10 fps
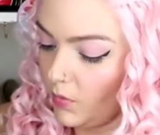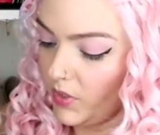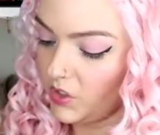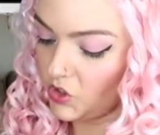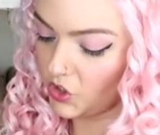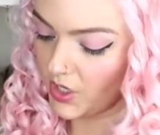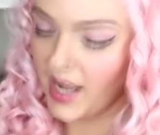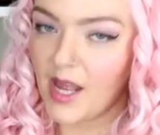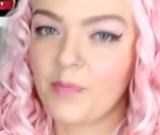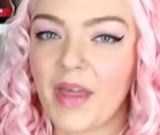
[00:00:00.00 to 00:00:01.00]
which
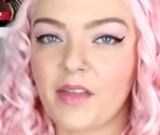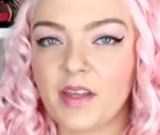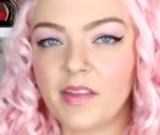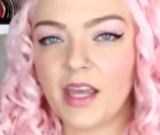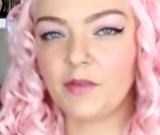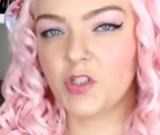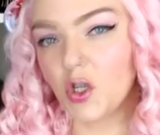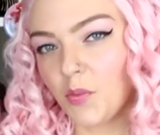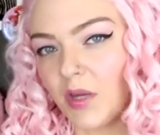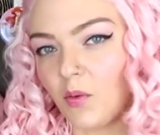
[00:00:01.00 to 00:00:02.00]
I think they have
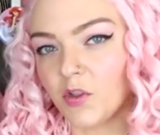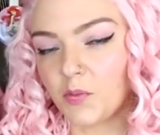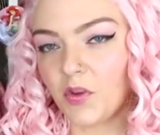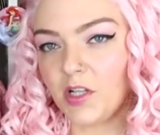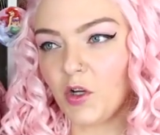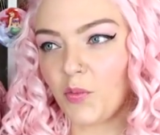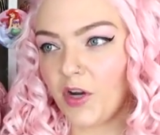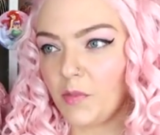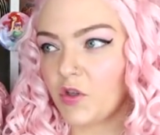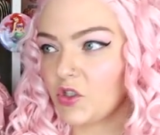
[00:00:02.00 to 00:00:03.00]
two pink ones, but they look
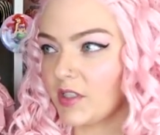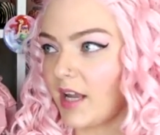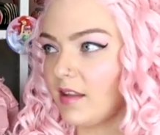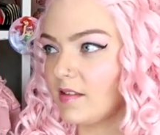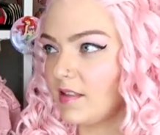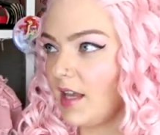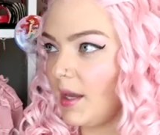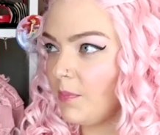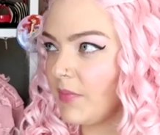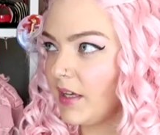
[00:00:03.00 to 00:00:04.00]
pretty much exactly the same.